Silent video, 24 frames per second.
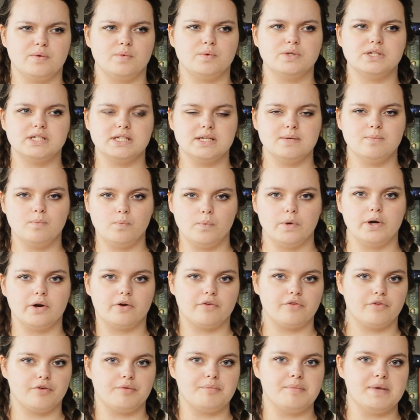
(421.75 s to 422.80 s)
It would seem
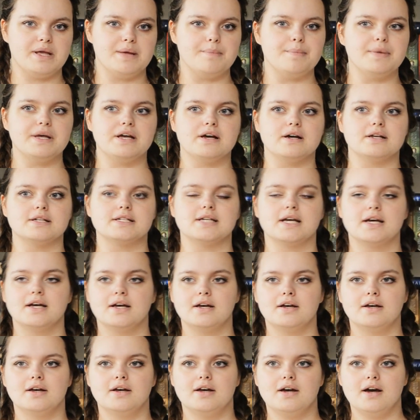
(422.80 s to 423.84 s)
weird for me because
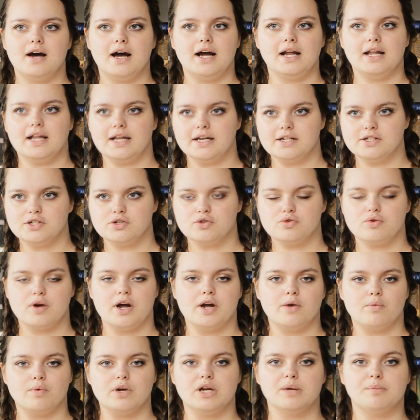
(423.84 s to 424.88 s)
I like to
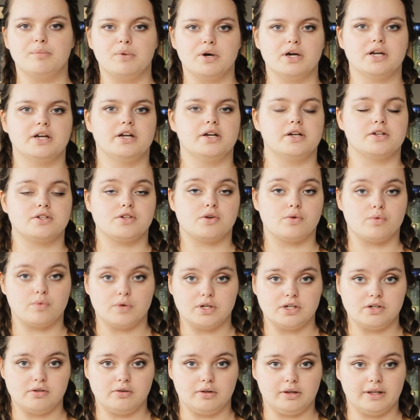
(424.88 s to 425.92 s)
try to read a book in its
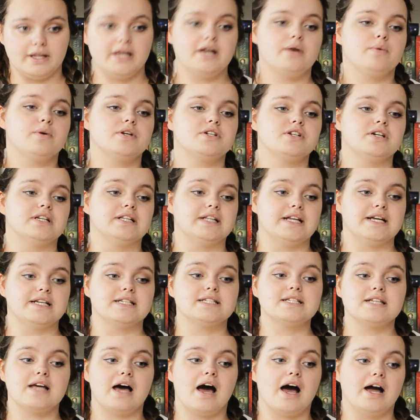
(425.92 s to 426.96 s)
original language
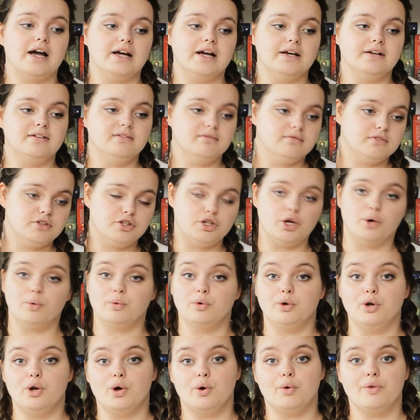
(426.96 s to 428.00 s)
unless I don't
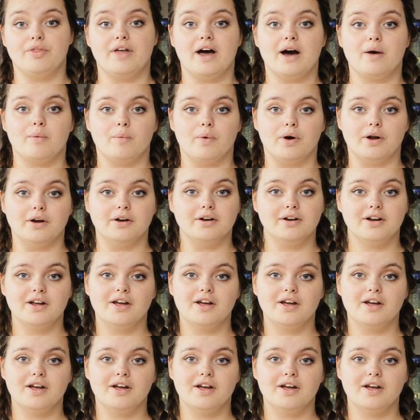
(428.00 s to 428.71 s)
know that one.